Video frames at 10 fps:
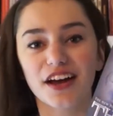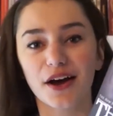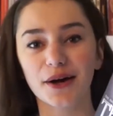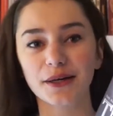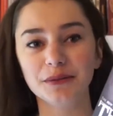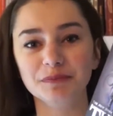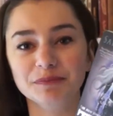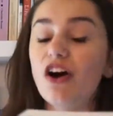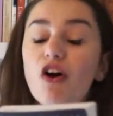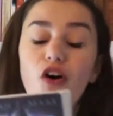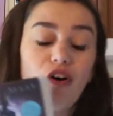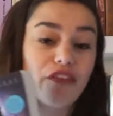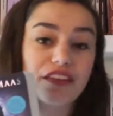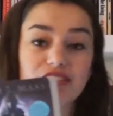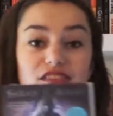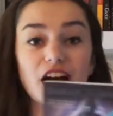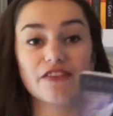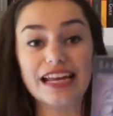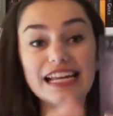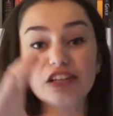and all this stuff.
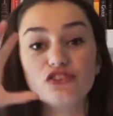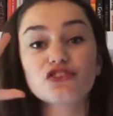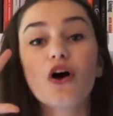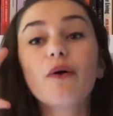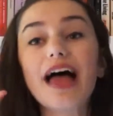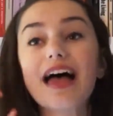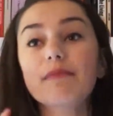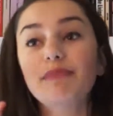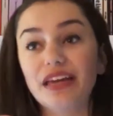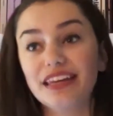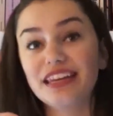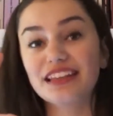It is so epic.